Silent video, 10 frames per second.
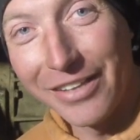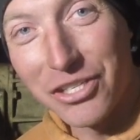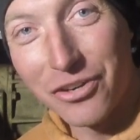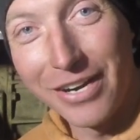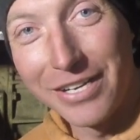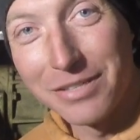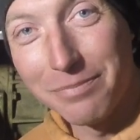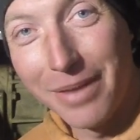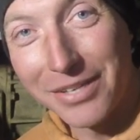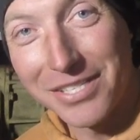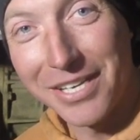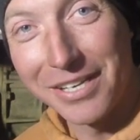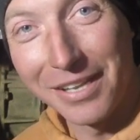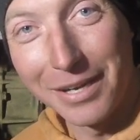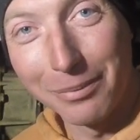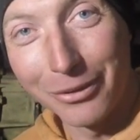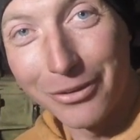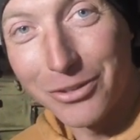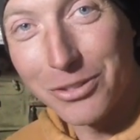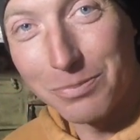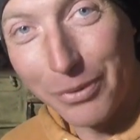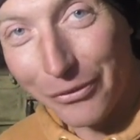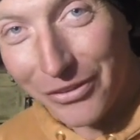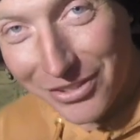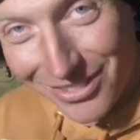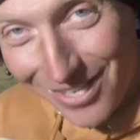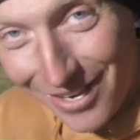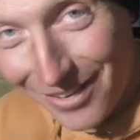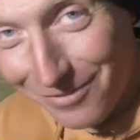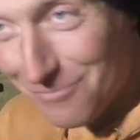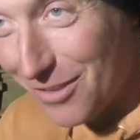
trained Mexican laborers build this thing?